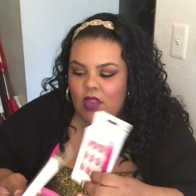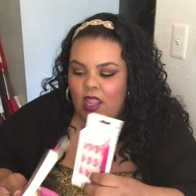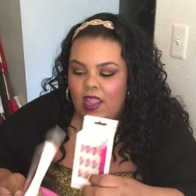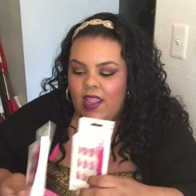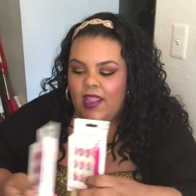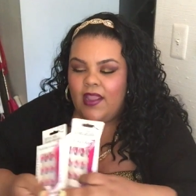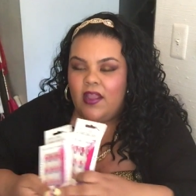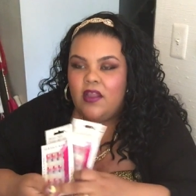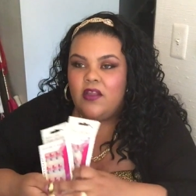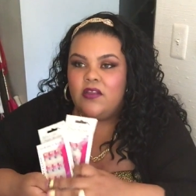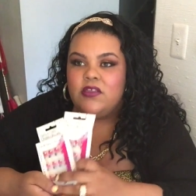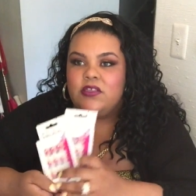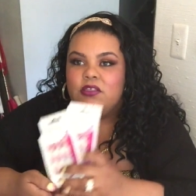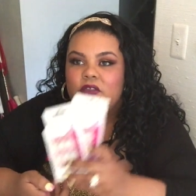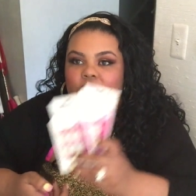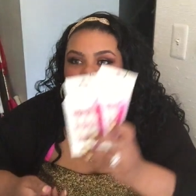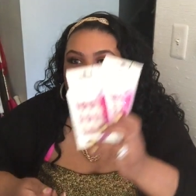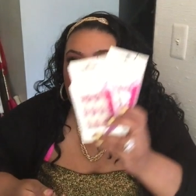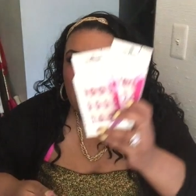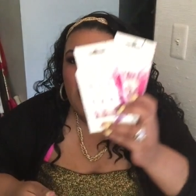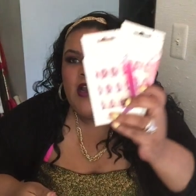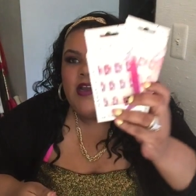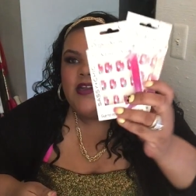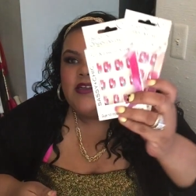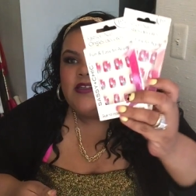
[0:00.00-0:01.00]
I also
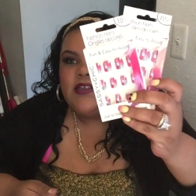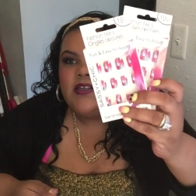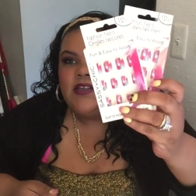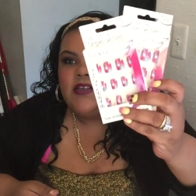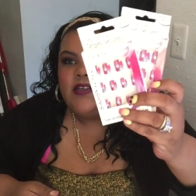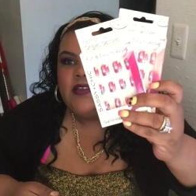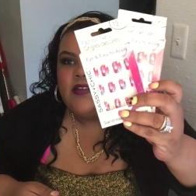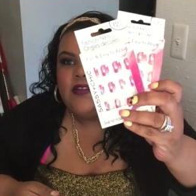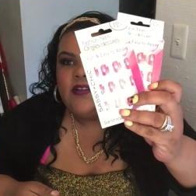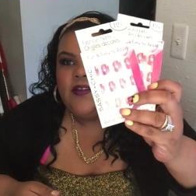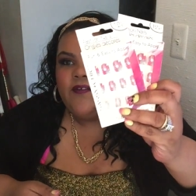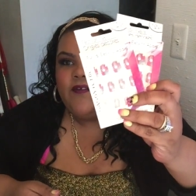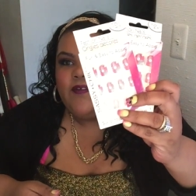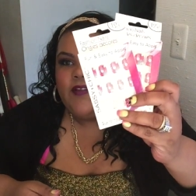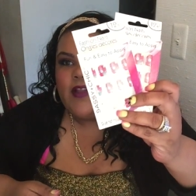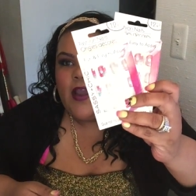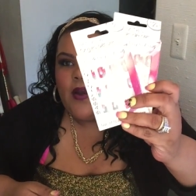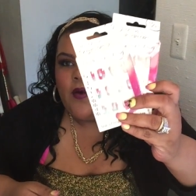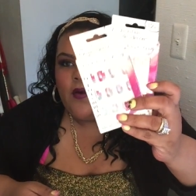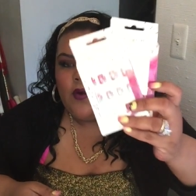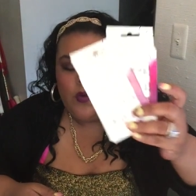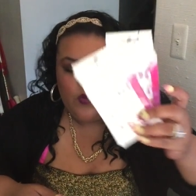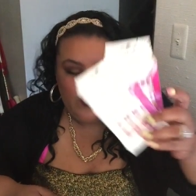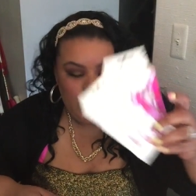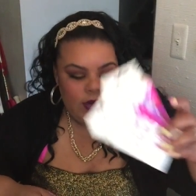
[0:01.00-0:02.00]
got the
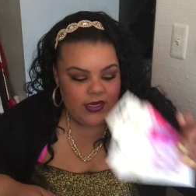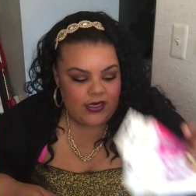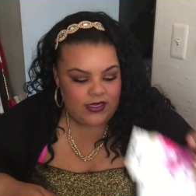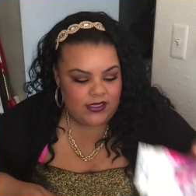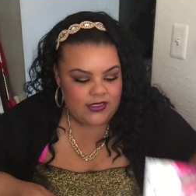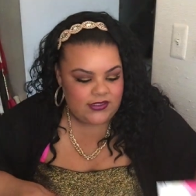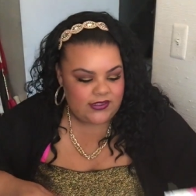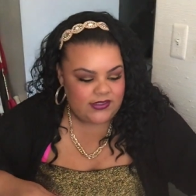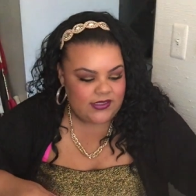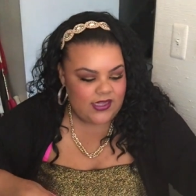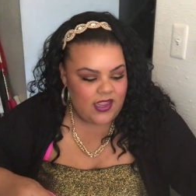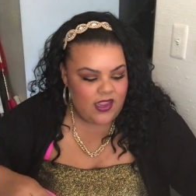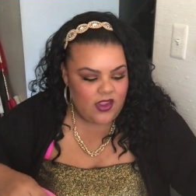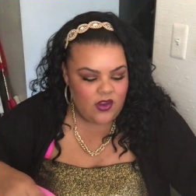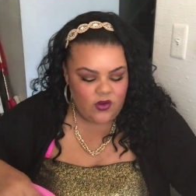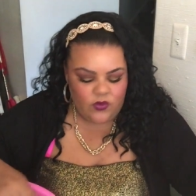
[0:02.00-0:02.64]
flower ones.